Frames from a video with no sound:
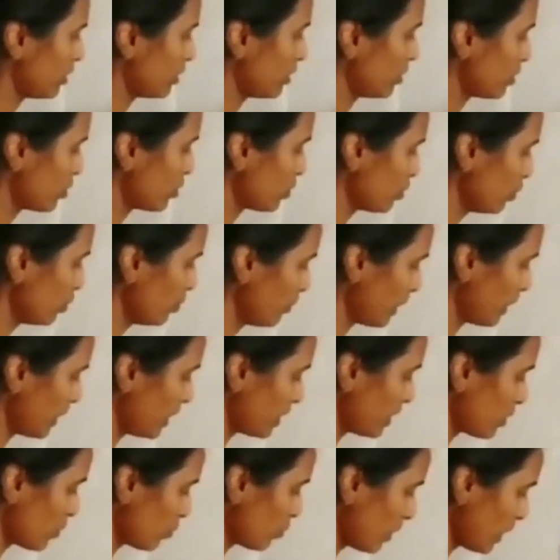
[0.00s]
2 minus
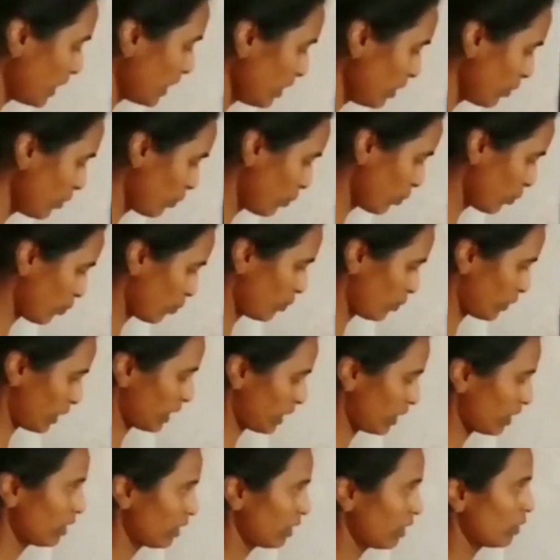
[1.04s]
1, 1.
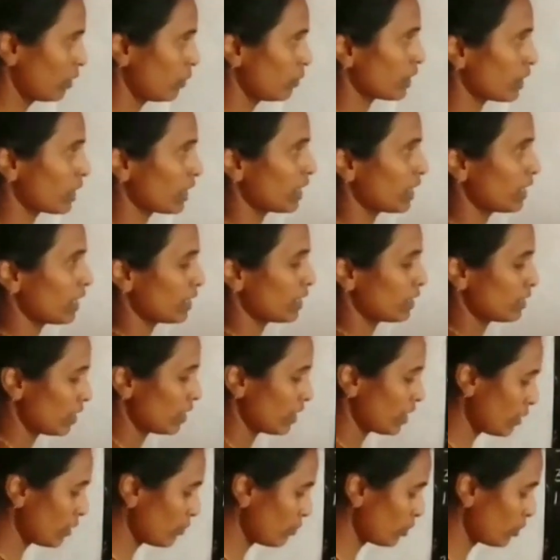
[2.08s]
Look at here,
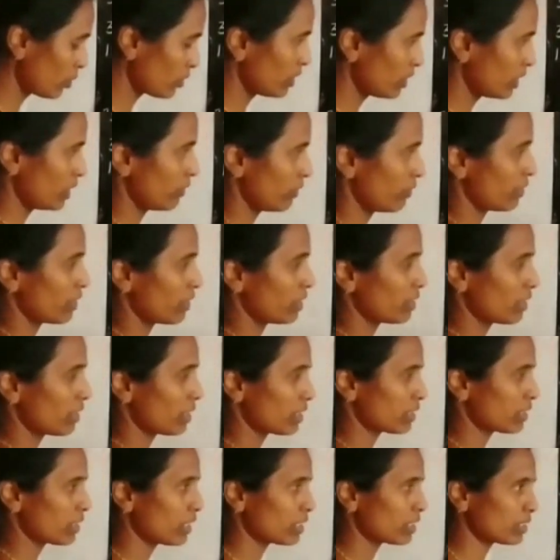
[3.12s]
children, both the differences
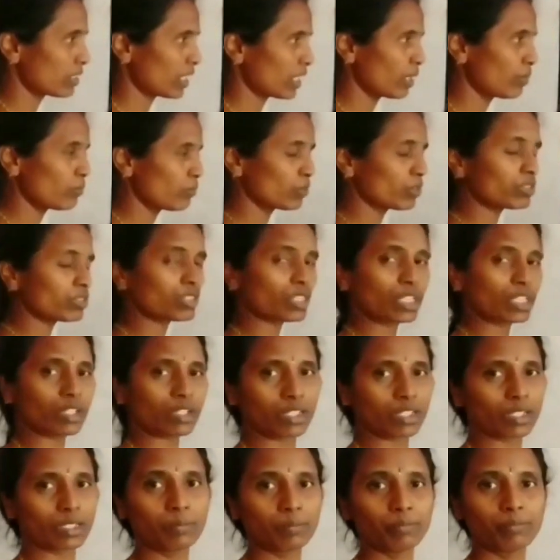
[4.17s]
are same, no, children?
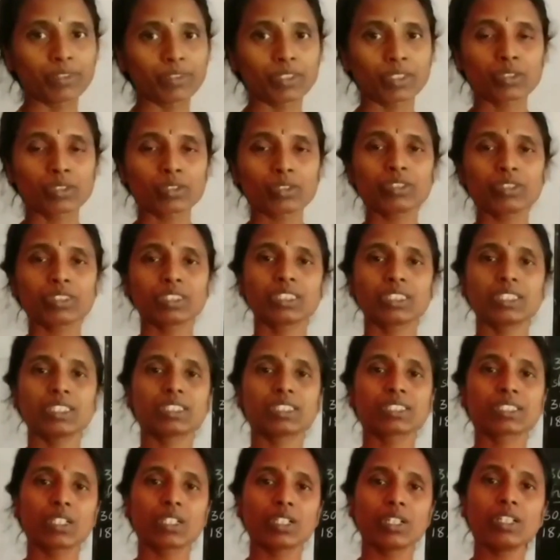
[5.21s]
So this is
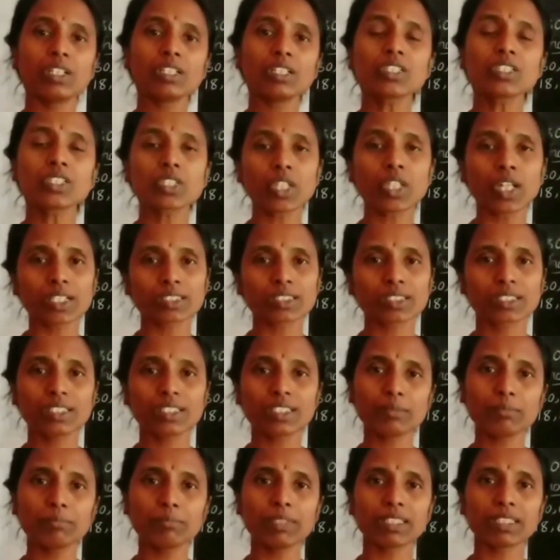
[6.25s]
called shortcut
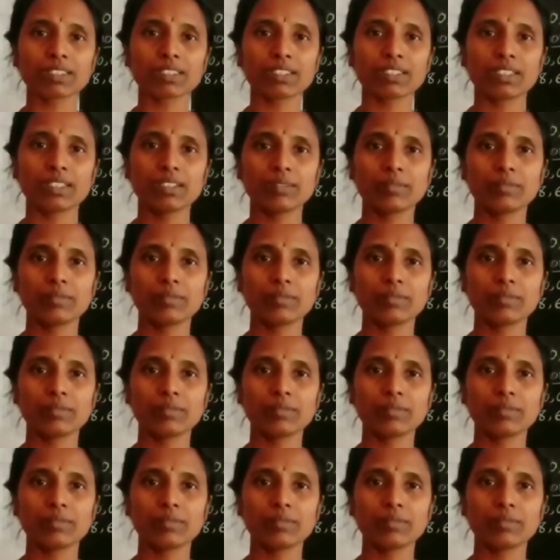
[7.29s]
method.